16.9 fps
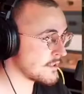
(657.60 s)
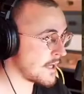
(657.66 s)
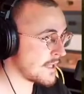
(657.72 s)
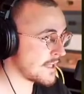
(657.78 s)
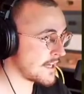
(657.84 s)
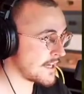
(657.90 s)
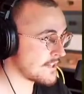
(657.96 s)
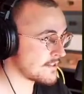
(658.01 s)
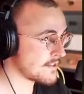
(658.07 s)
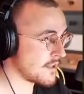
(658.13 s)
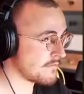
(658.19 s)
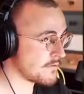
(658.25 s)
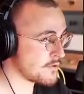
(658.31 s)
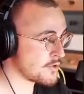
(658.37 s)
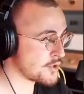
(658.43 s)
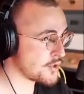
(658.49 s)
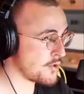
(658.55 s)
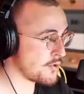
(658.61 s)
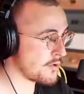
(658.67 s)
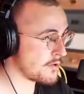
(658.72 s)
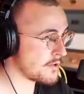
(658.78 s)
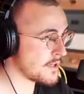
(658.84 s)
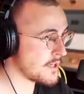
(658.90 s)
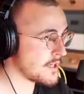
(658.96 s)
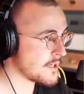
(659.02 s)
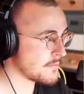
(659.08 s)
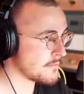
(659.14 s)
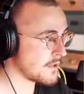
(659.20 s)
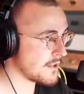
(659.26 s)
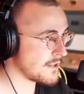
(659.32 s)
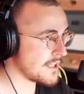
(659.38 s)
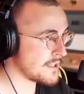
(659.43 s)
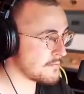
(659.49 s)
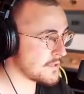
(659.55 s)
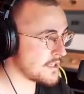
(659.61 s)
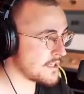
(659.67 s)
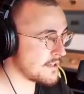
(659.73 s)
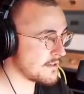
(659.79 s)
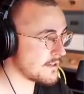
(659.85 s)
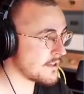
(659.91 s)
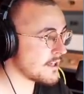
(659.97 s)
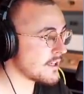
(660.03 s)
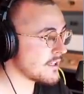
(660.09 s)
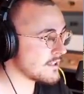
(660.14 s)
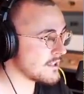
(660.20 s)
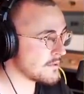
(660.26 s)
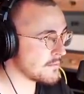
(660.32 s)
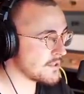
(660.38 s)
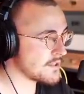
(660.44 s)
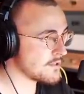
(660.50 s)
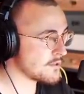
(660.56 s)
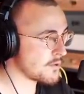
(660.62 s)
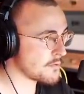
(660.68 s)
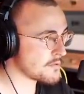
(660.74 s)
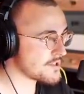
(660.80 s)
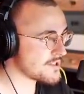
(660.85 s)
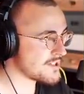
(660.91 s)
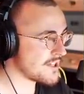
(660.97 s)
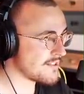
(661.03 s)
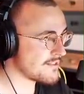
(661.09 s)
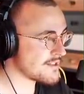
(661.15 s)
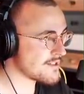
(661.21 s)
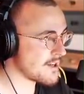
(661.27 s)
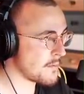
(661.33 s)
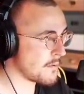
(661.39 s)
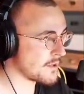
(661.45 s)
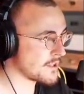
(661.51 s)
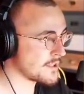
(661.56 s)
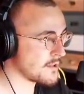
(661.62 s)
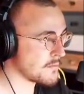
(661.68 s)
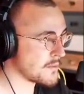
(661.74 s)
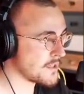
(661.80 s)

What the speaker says: That I can tell for sure. But let me set this up a little